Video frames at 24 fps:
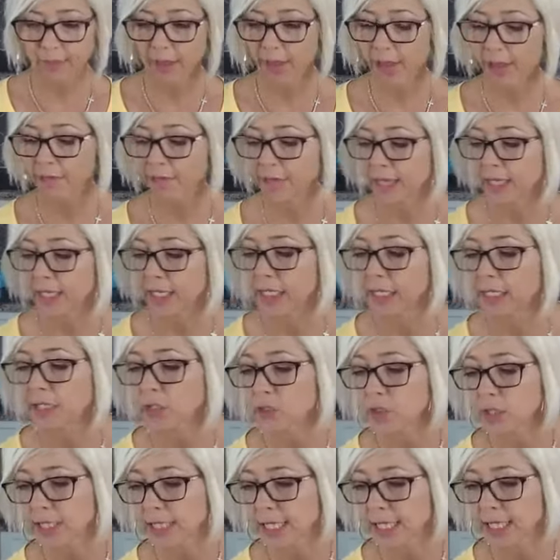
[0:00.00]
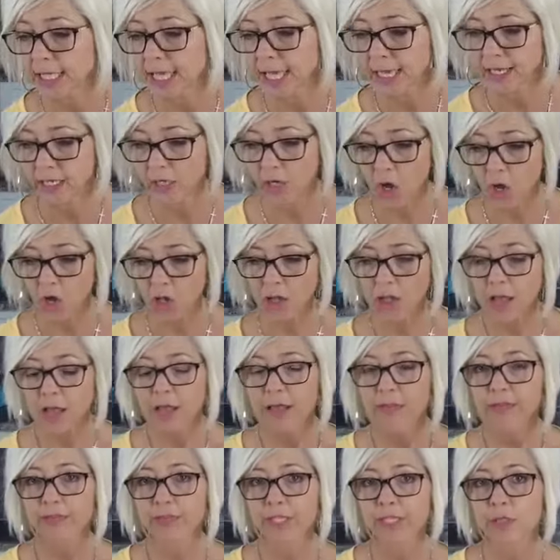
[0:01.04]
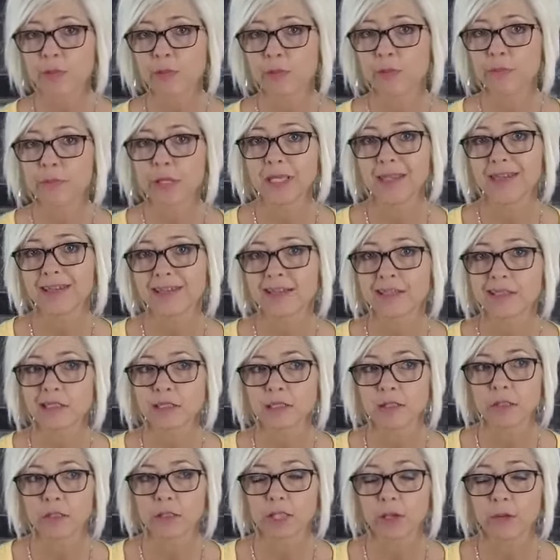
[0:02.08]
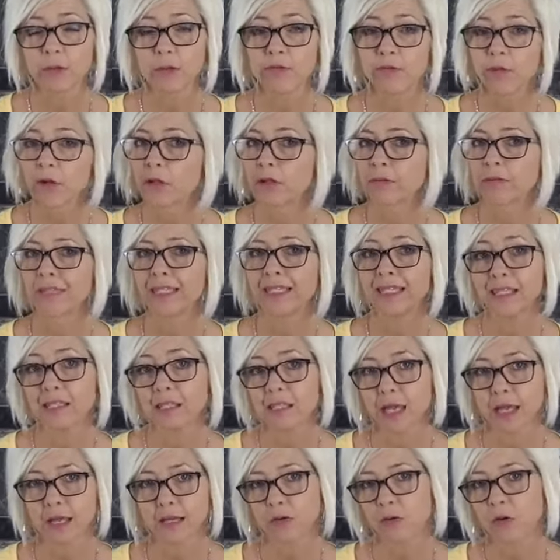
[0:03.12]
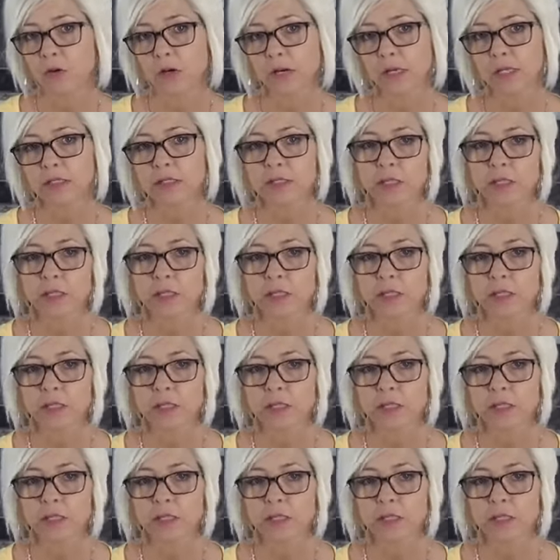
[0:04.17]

have any interest in that at all, this would be a dessert that would fall in the E category.